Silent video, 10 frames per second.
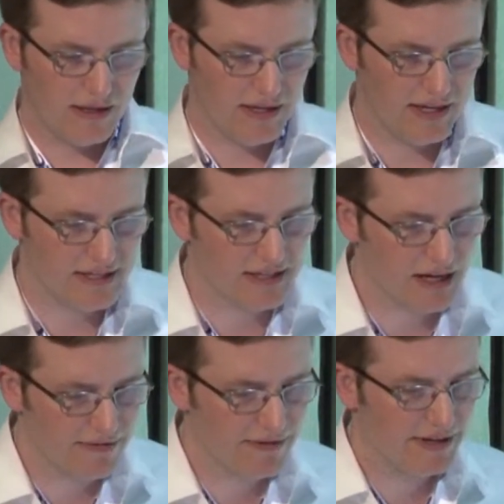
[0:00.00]
The
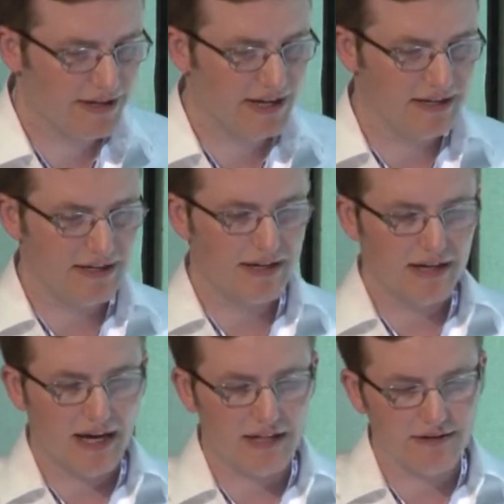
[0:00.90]
software then
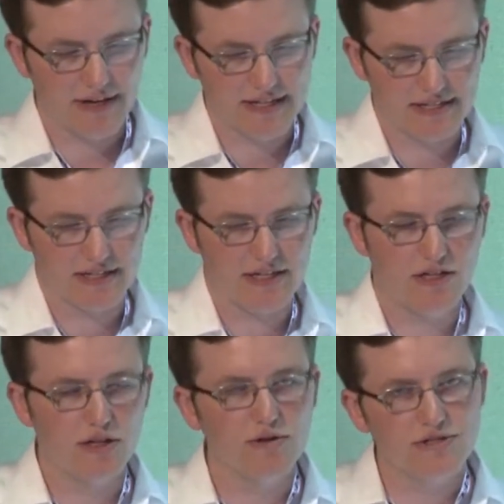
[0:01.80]
allocates the
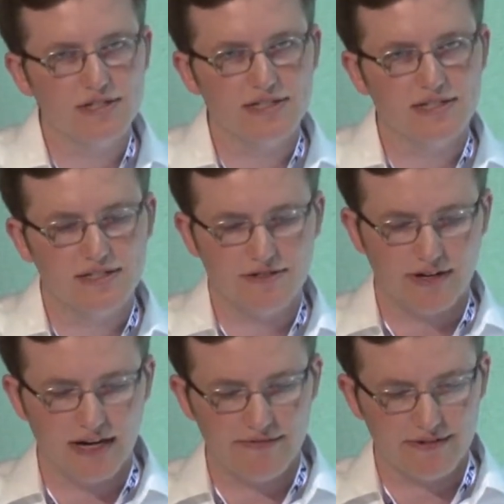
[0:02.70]
closest
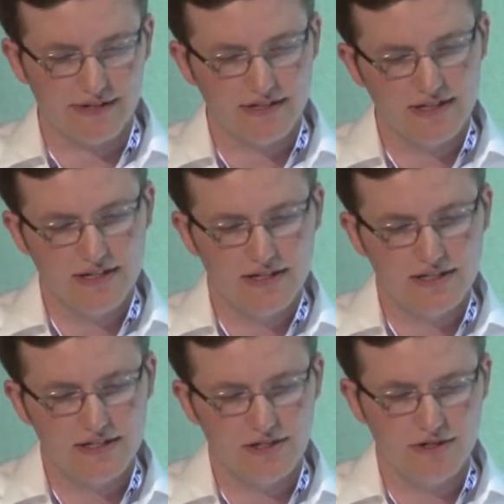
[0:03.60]
driver
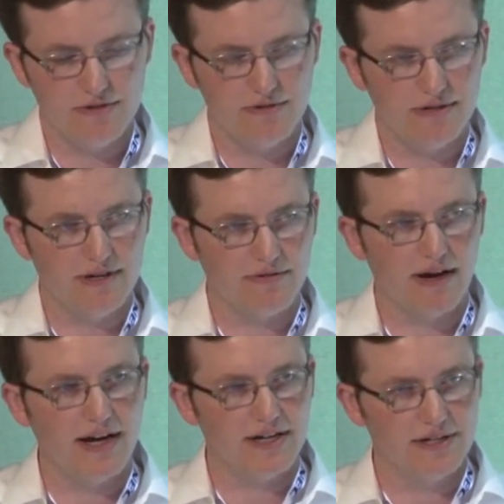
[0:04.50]
to a
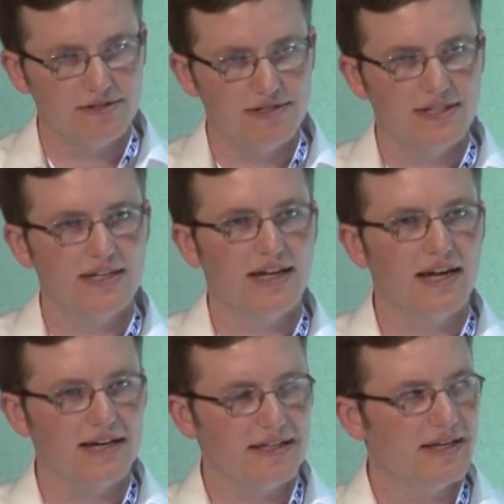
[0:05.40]
rider who's
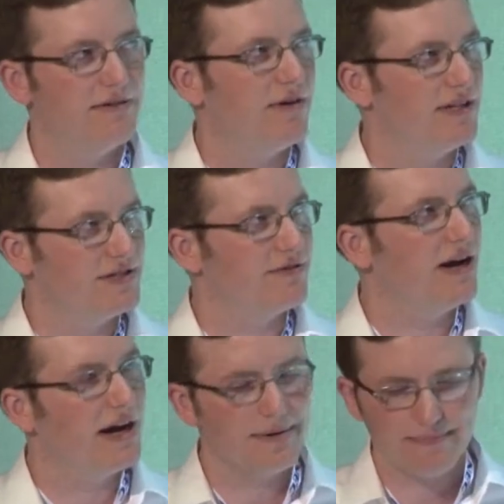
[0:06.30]
indicated that he wants a
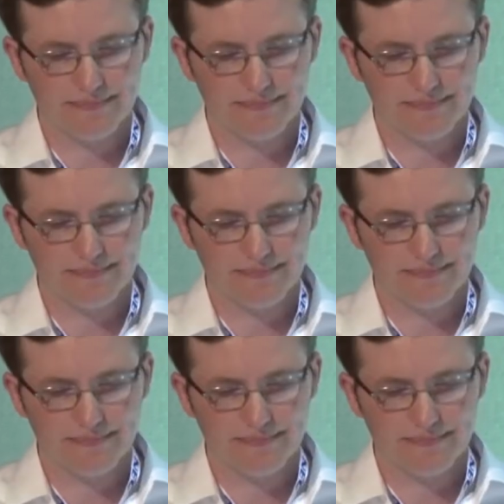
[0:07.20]
ride.